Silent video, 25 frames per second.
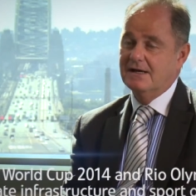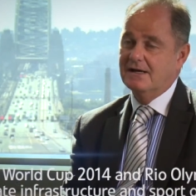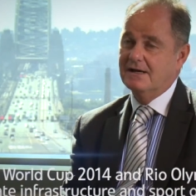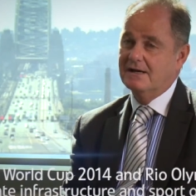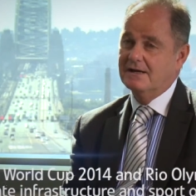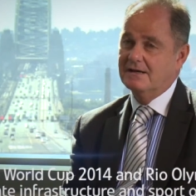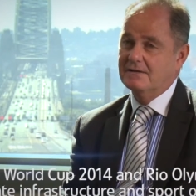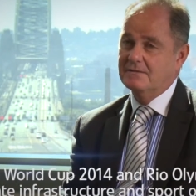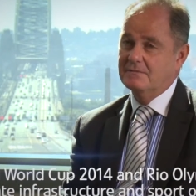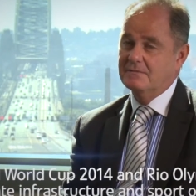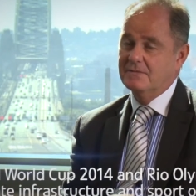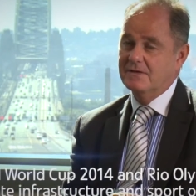
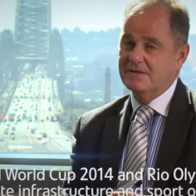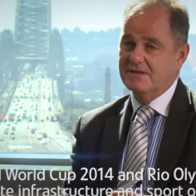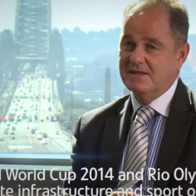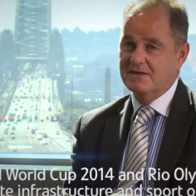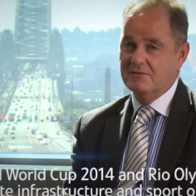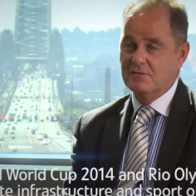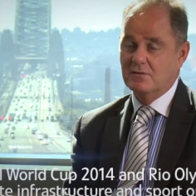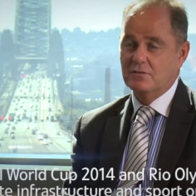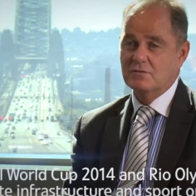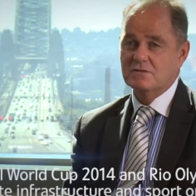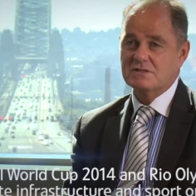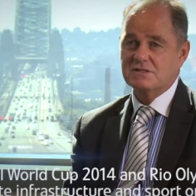
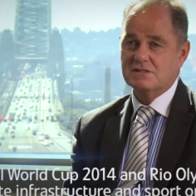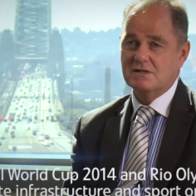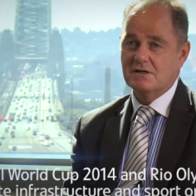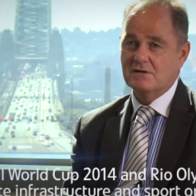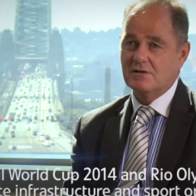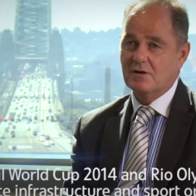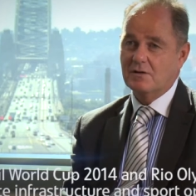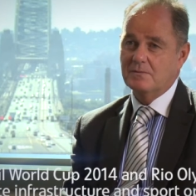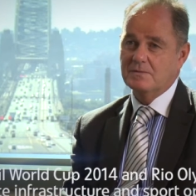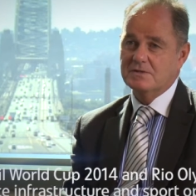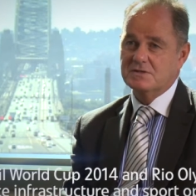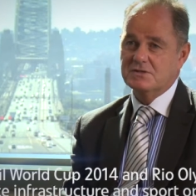There are
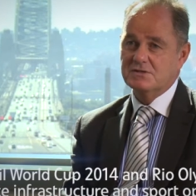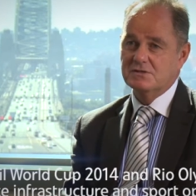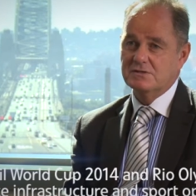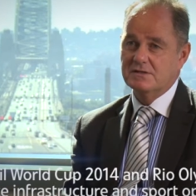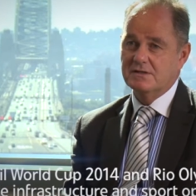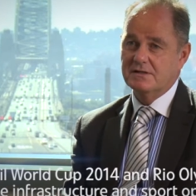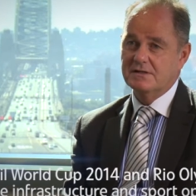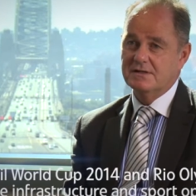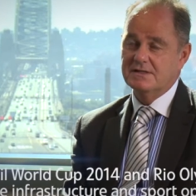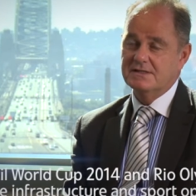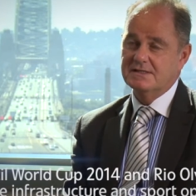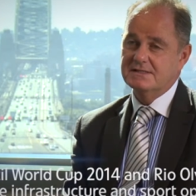also
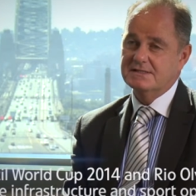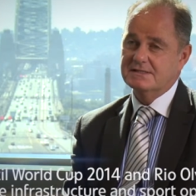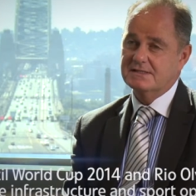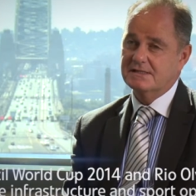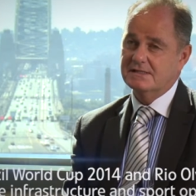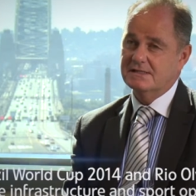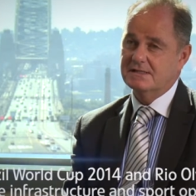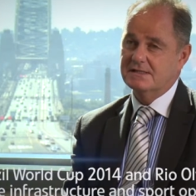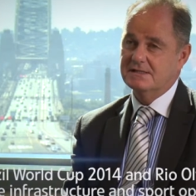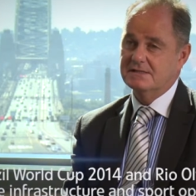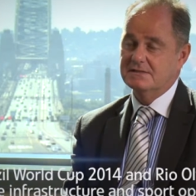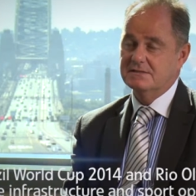
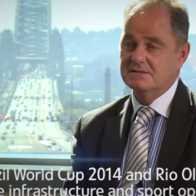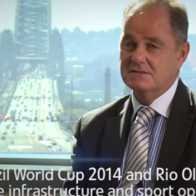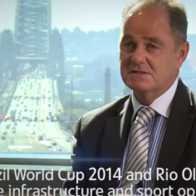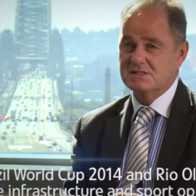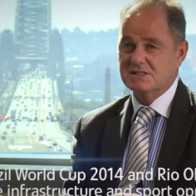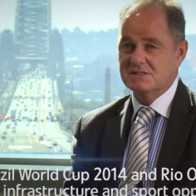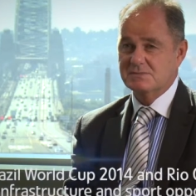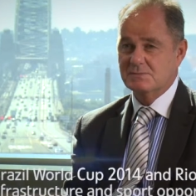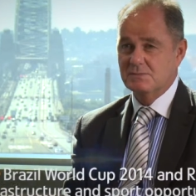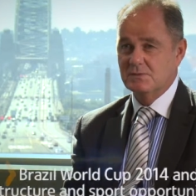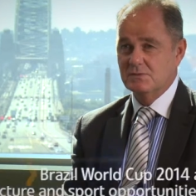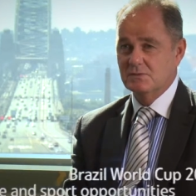opportunities in
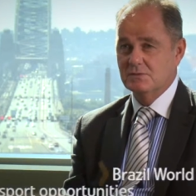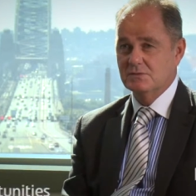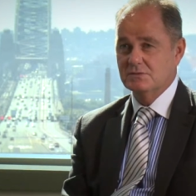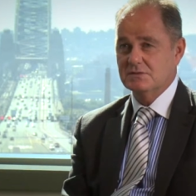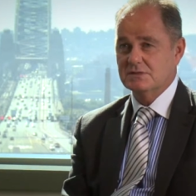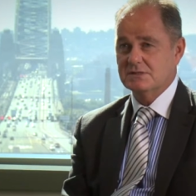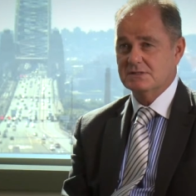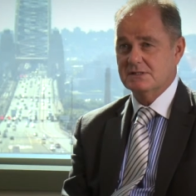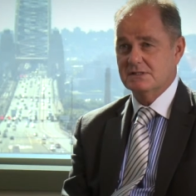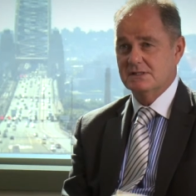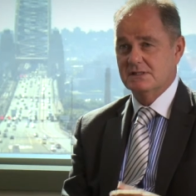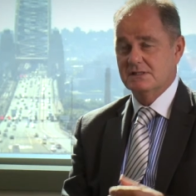
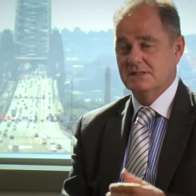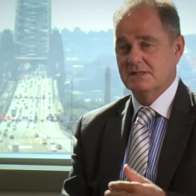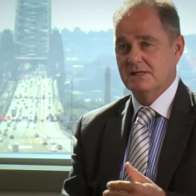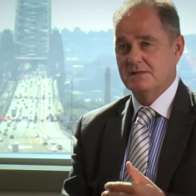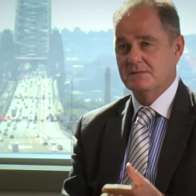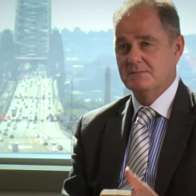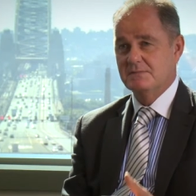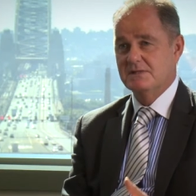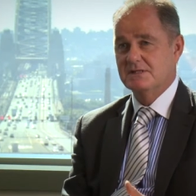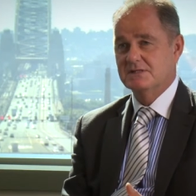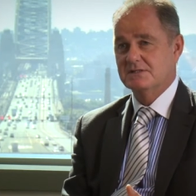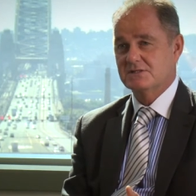sport,
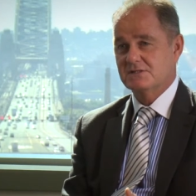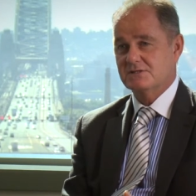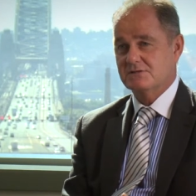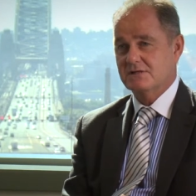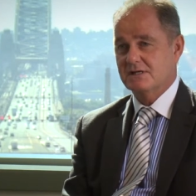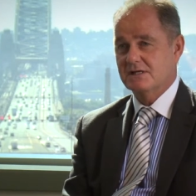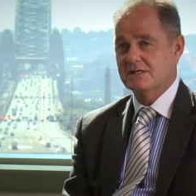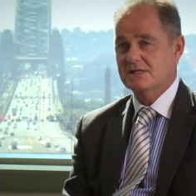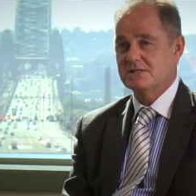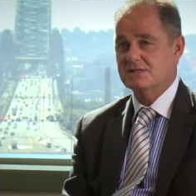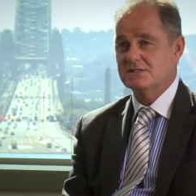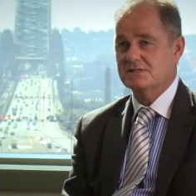
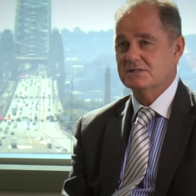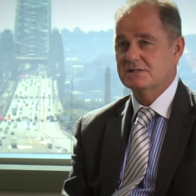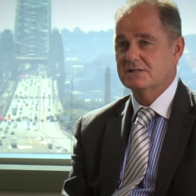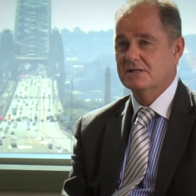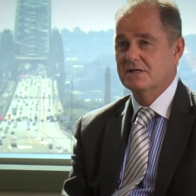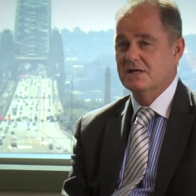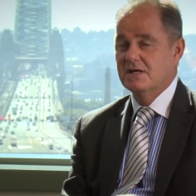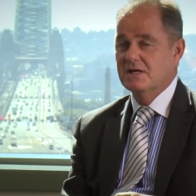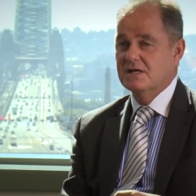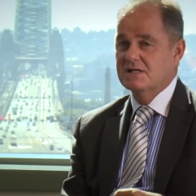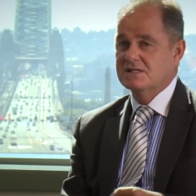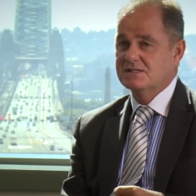
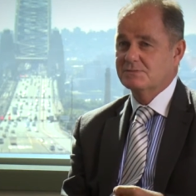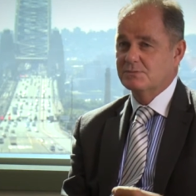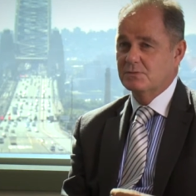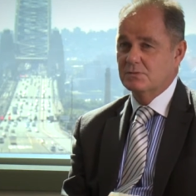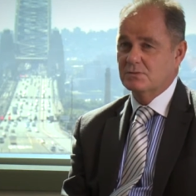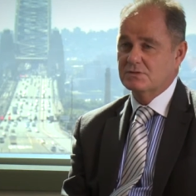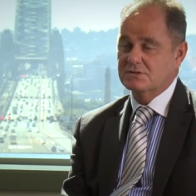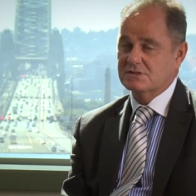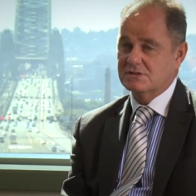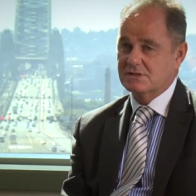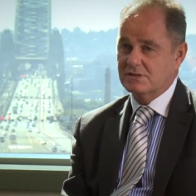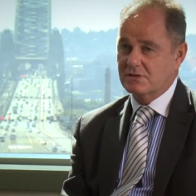administration,
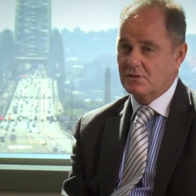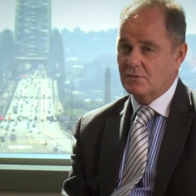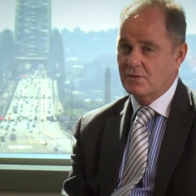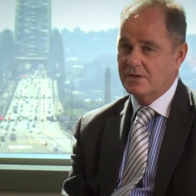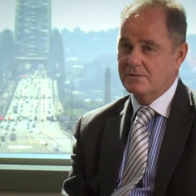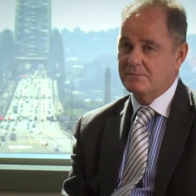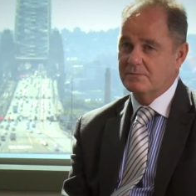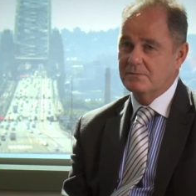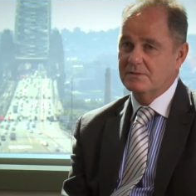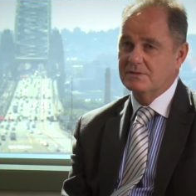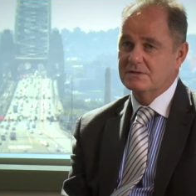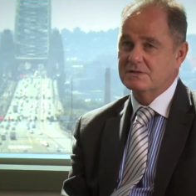sports
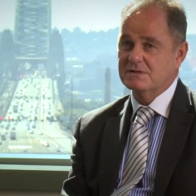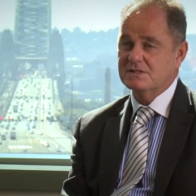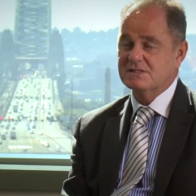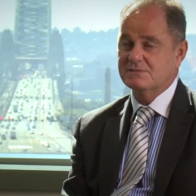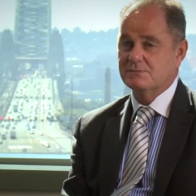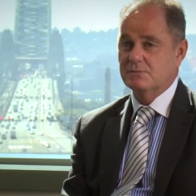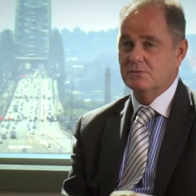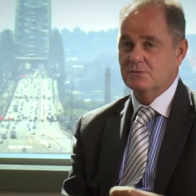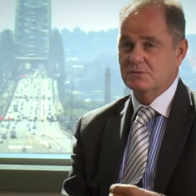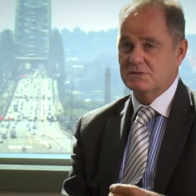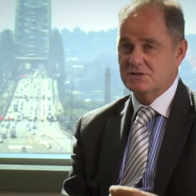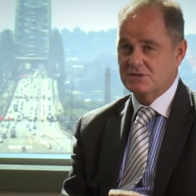equipment,
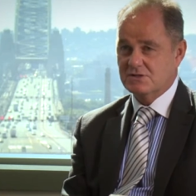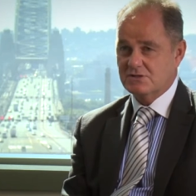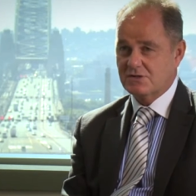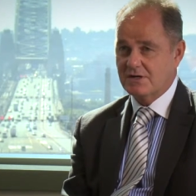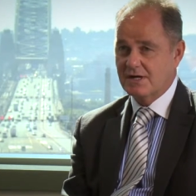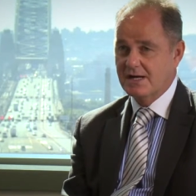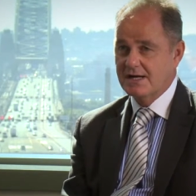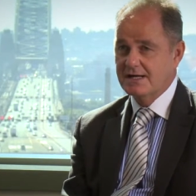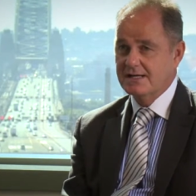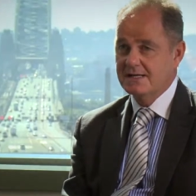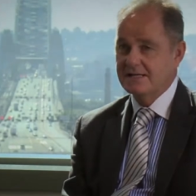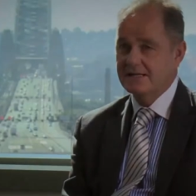sports
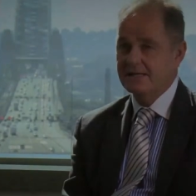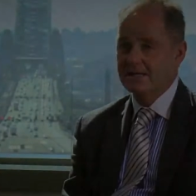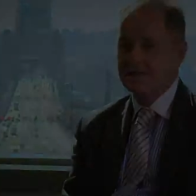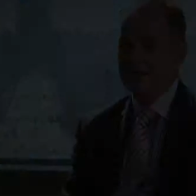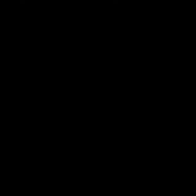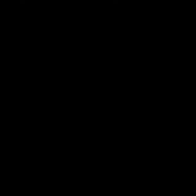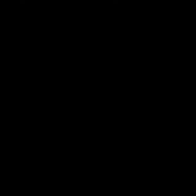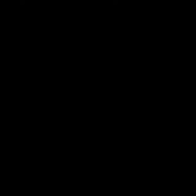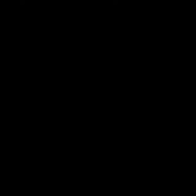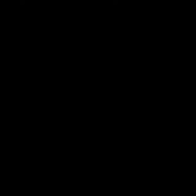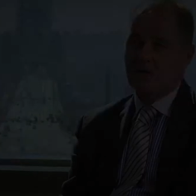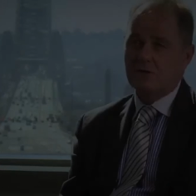training.
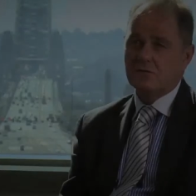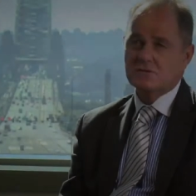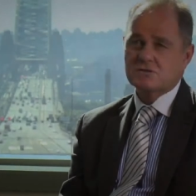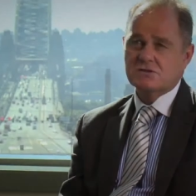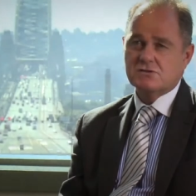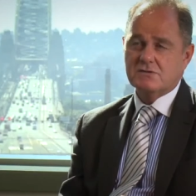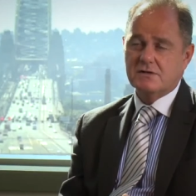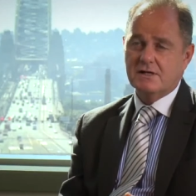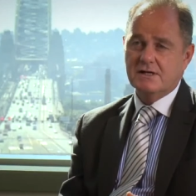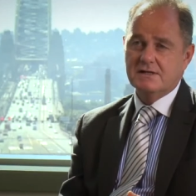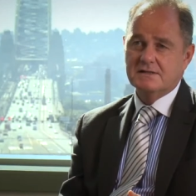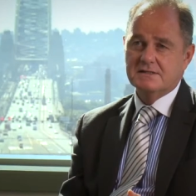
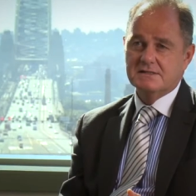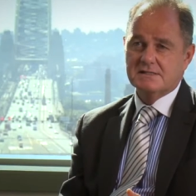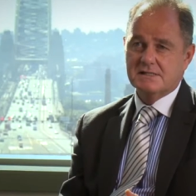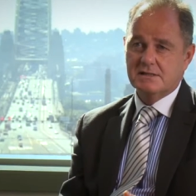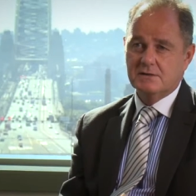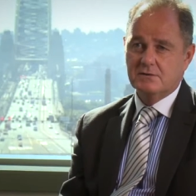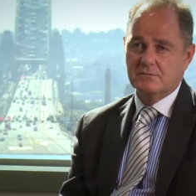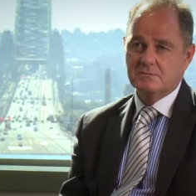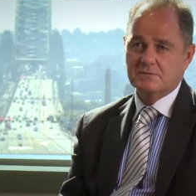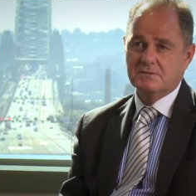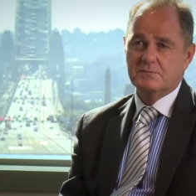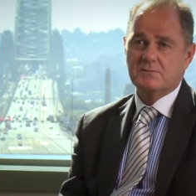Austrade has
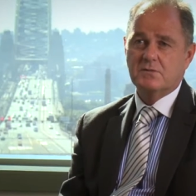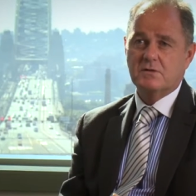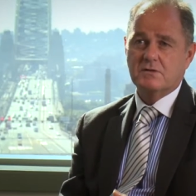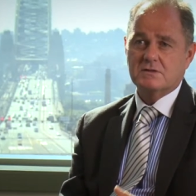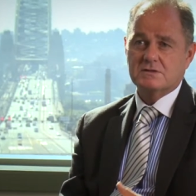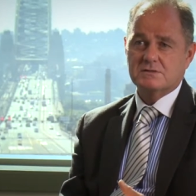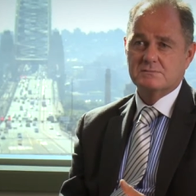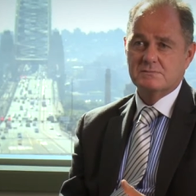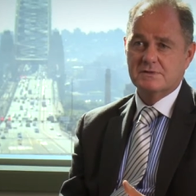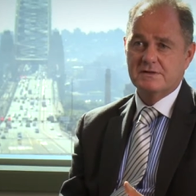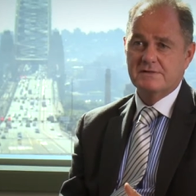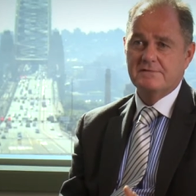helped
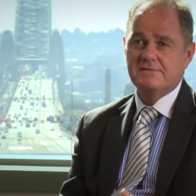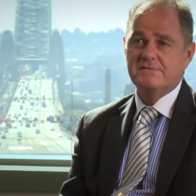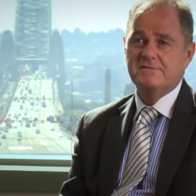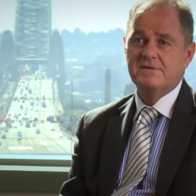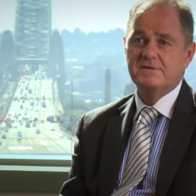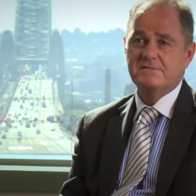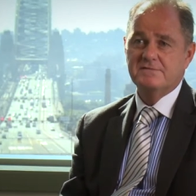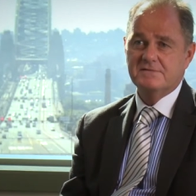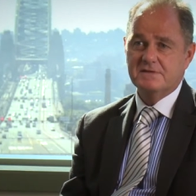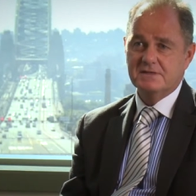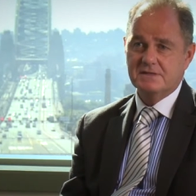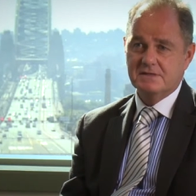approximately
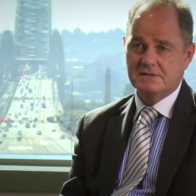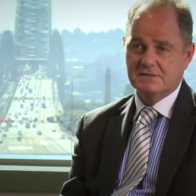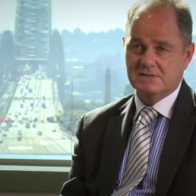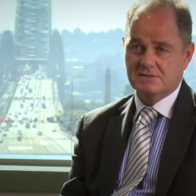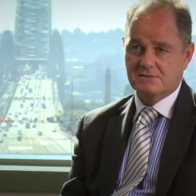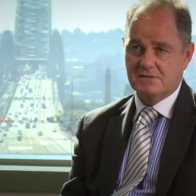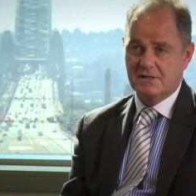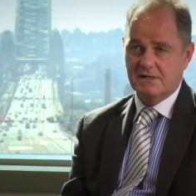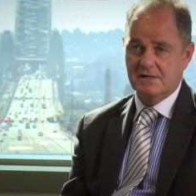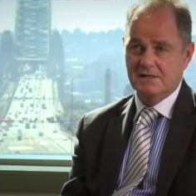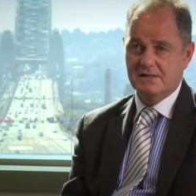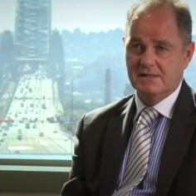50
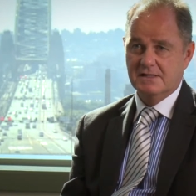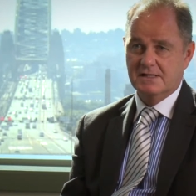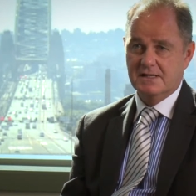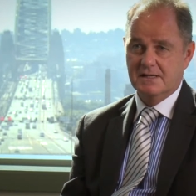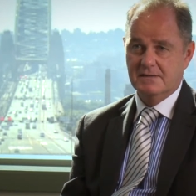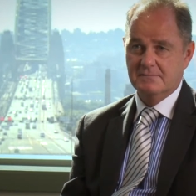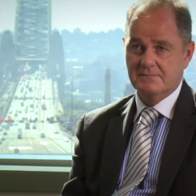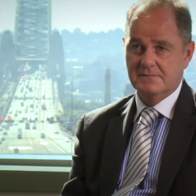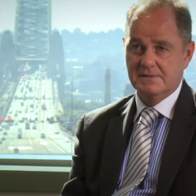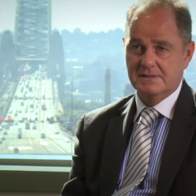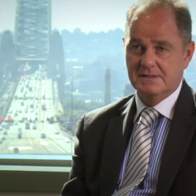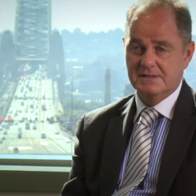Australian
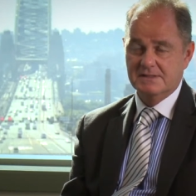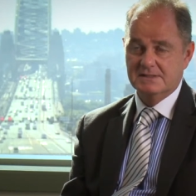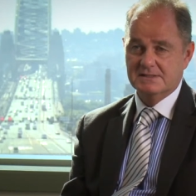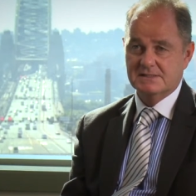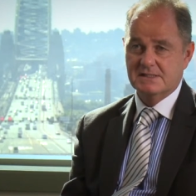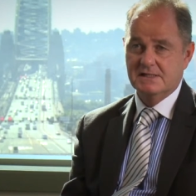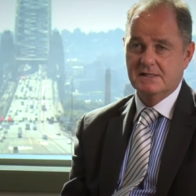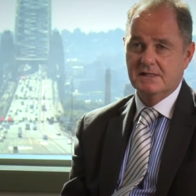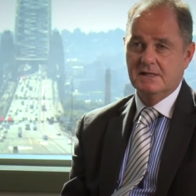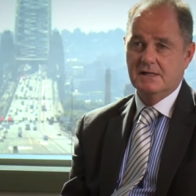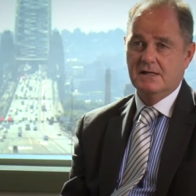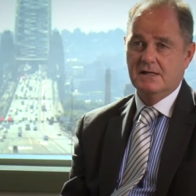companies